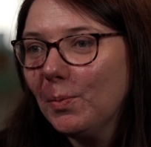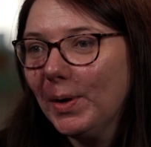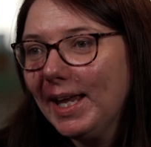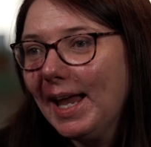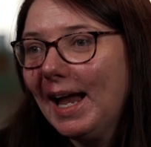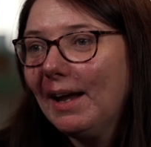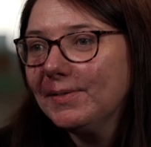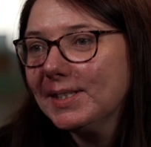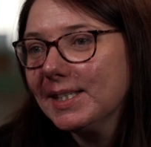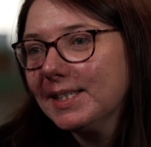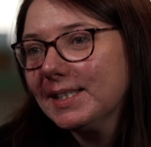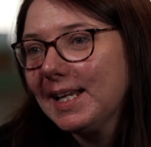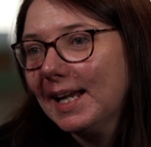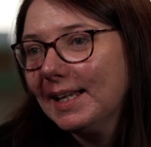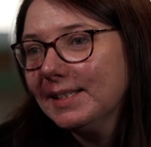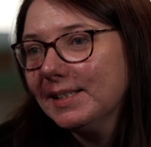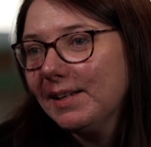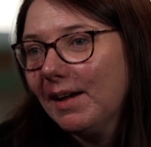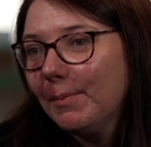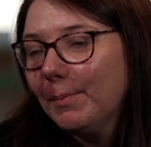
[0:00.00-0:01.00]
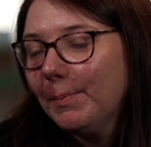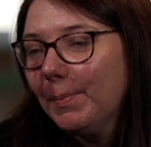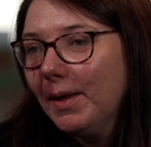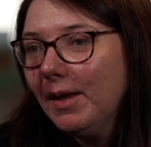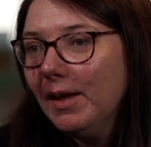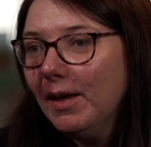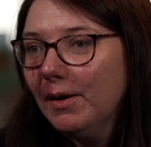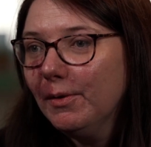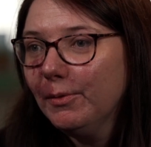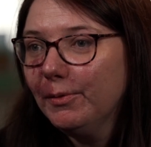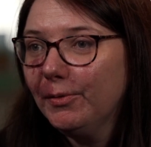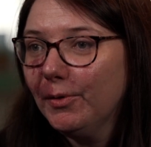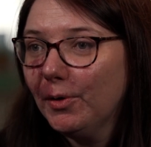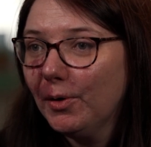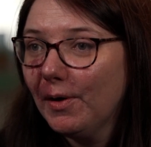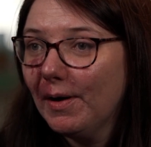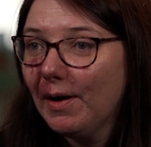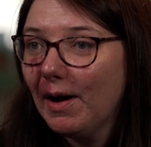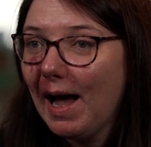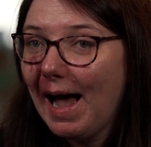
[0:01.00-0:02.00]
We have to stand up
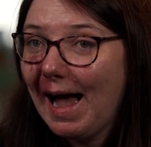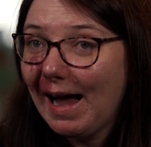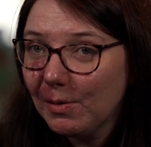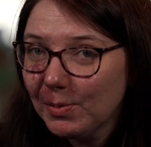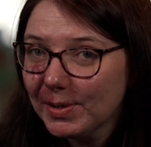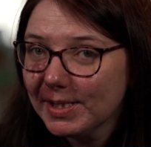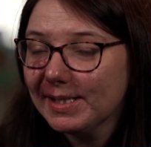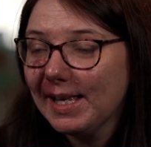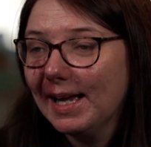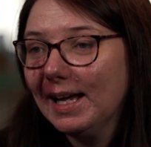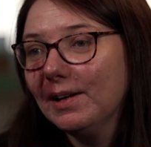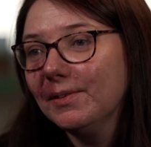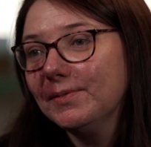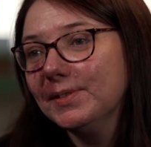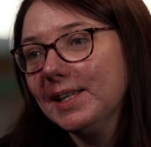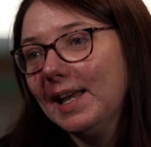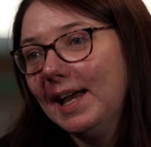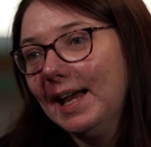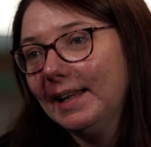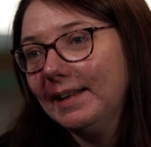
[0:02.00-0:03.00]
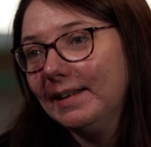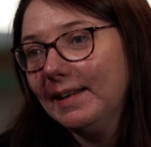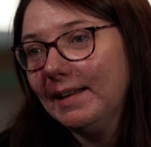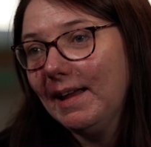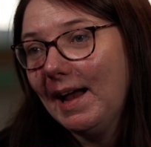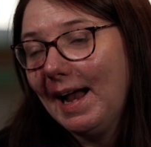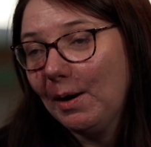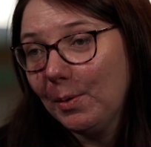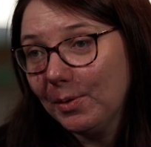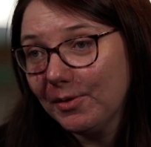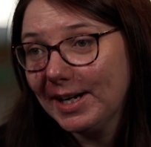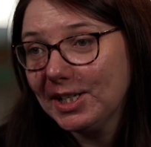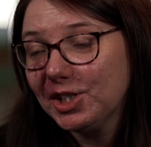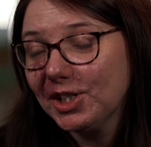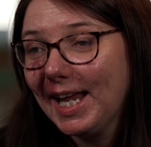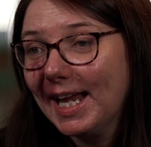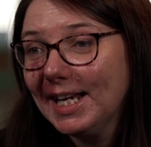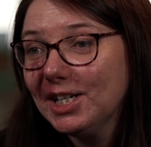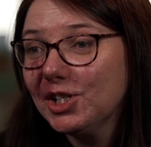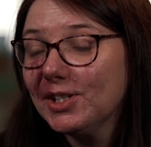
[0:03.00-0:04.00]
for ourselves and our
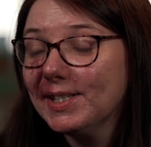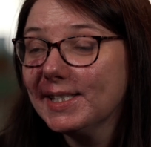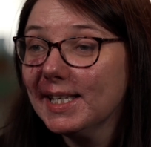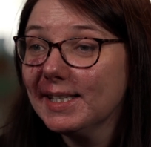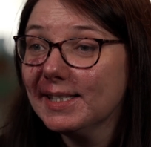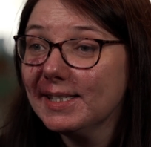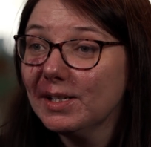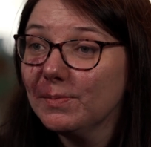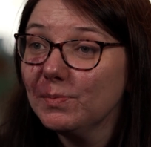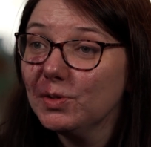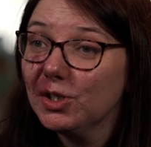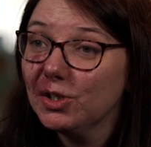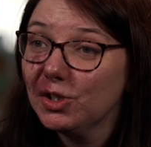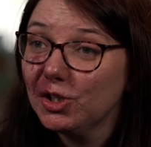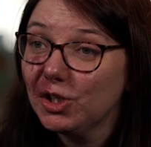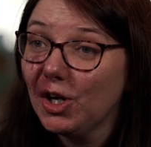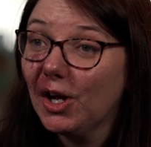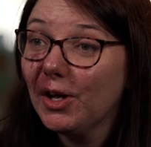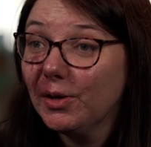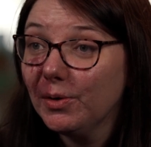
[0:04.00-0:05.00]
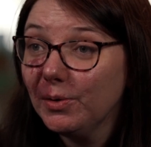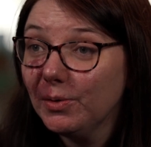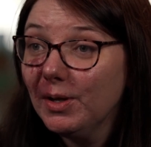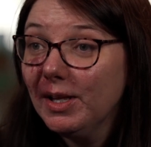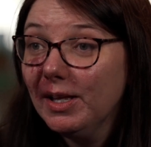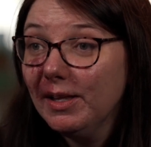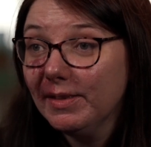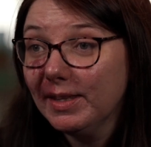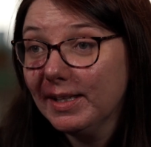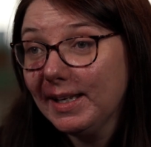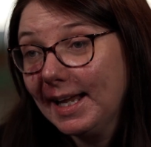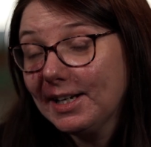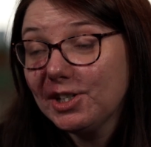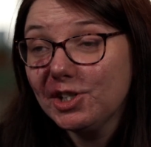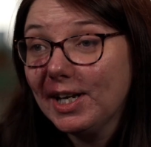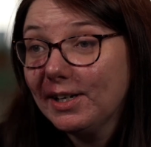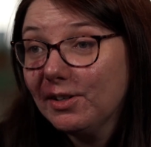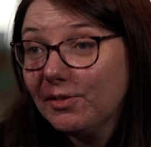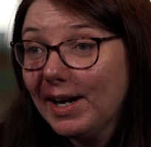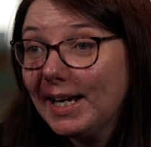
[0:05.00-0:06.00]
education system to show the next
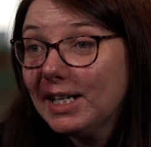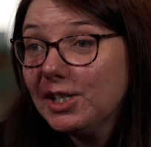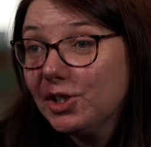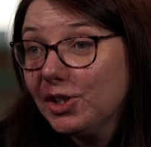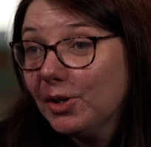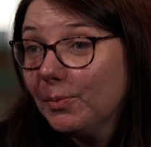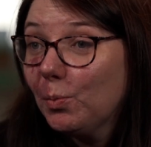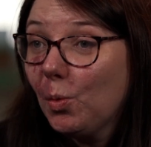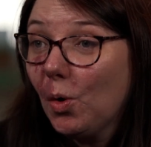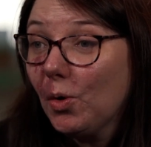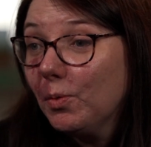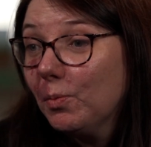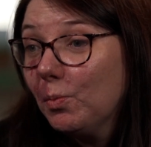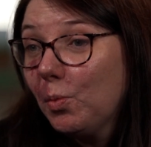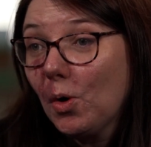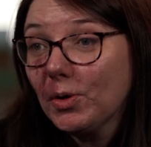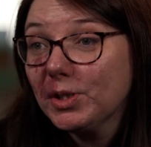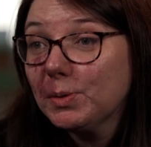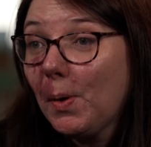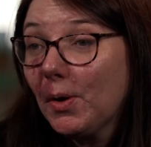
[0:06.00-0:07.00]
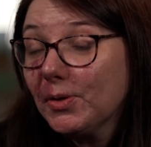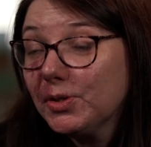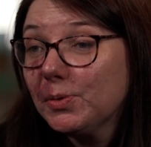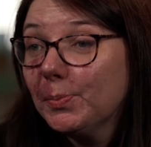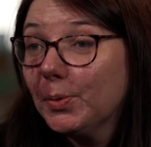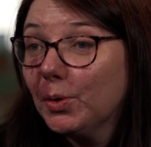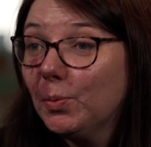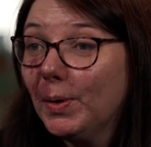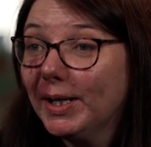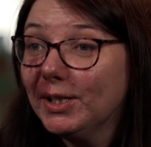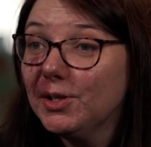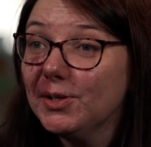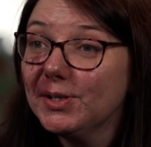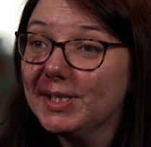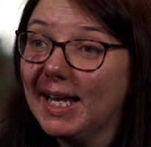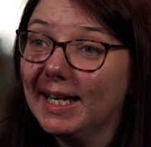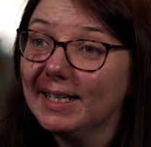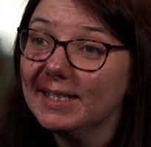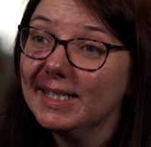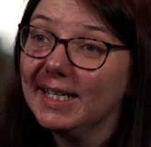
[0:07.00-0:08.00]
generation what's possible when you
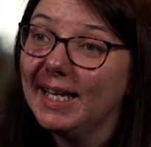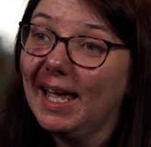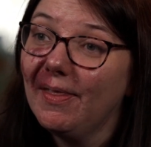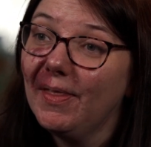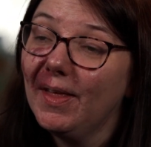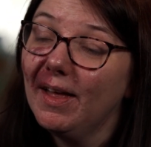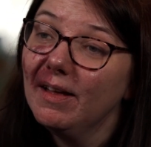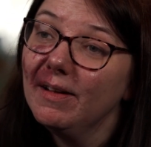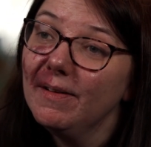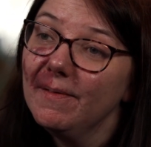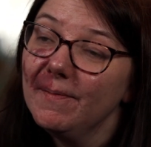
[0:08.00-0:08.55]
stand together.